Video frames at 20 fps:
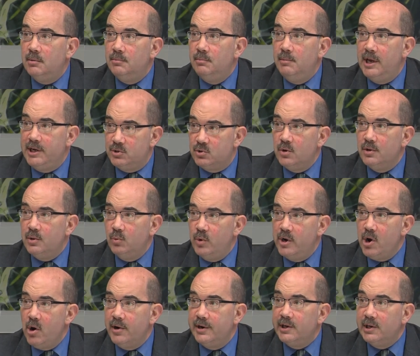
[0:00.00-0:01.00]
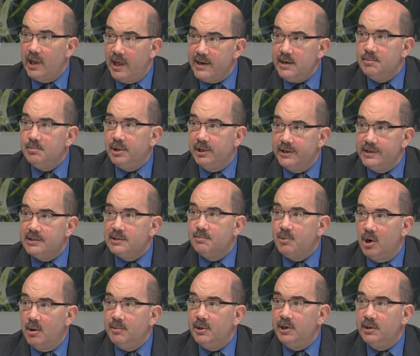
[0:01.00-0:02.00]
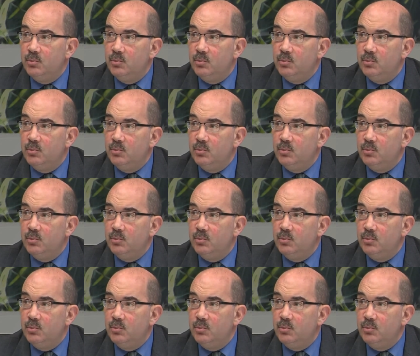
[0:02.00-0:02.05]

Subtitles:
make sure that we are an enlightened police department